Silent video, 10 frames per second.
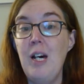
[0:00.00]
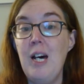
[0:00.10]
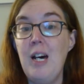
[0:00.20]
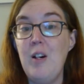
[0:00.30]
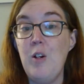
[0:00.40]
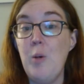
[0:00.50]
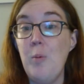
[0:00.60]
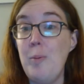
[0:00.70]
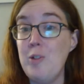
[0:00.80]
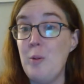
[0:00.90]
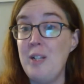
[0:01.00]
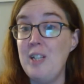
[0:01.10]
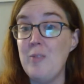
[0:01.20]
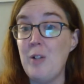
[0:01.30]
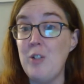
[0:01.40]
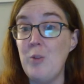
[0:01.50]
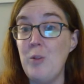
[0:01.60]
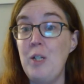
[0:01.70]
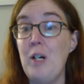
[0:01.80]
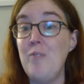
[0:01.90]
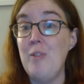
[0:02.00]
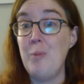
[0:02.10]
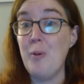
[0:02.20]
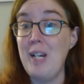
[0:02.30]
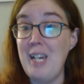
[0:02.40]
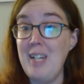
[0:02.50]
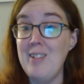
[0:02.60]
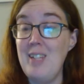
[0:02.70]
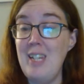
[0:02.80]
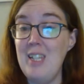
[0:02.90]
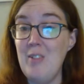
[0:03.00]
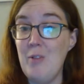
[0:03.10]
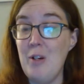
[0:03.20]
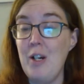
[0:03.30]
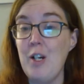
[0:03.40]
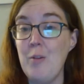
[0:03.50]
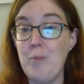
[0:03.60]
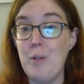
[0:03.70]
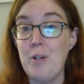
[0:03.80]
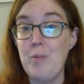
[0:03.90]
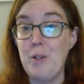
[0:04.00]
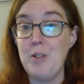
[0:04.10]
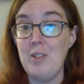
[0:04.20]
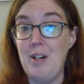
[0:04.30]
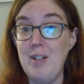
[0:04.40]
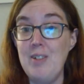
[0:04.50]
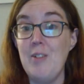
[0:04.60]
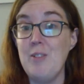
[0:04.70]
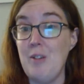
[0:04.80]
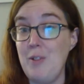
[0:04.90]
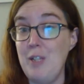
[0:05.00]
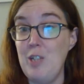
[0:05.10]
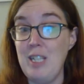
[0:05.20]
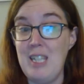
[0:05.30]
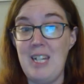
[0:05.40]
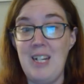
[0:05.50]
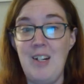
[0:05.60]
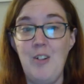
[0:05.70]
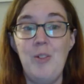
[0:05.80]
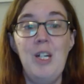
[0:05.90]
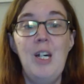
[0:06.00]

who will be joining us virtually on February 18th for a talk, so definitely check that out.